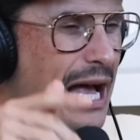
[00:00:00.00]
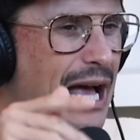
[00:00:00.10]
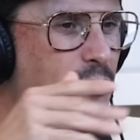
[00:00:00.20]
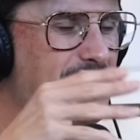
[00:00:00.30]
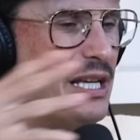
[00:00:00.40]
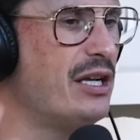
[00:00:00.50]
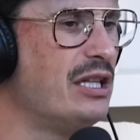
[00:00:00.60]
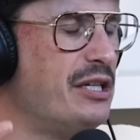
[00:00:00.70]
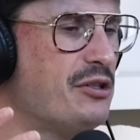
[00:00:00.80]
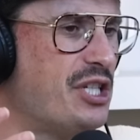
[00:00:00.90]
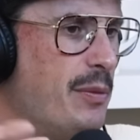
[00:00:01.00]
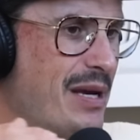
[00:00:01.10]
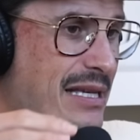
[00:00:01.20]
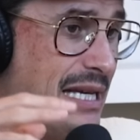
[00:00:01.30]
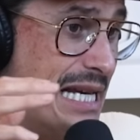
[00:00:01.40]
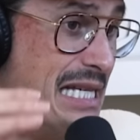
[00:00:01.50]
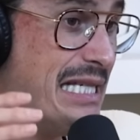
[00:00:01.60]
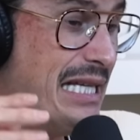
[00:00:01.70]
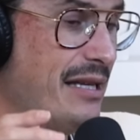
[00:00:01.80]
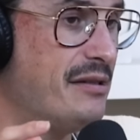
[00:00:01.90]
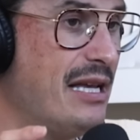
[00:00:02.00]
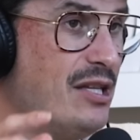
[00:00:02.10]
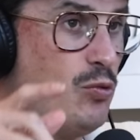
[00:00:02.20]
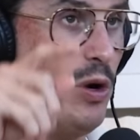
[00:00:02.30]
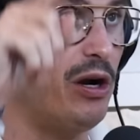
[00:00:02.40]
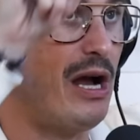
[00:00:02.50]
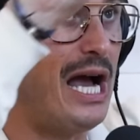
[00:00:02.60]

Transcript: I always think leadership is easy in the sense where